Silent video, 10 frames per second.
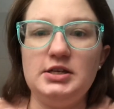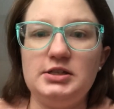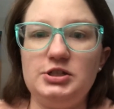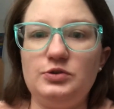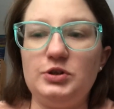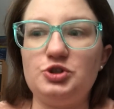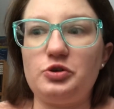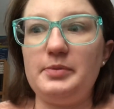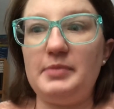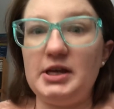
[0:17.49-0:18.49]
You can
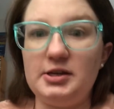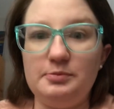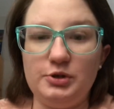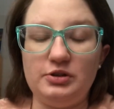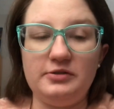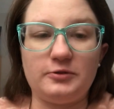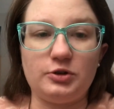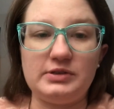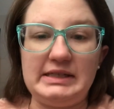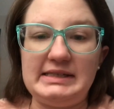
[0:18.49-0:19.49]
join Banded Beauty for
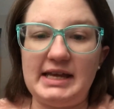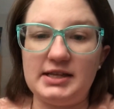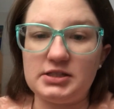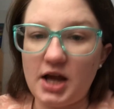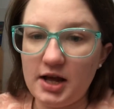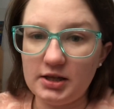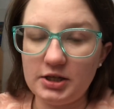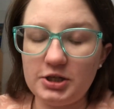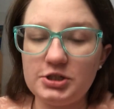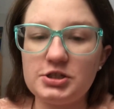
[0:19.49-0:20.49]
only
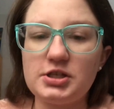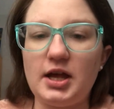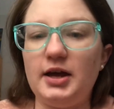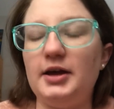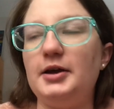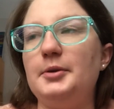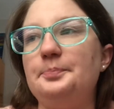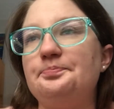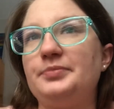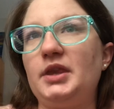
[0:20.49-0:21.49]
$10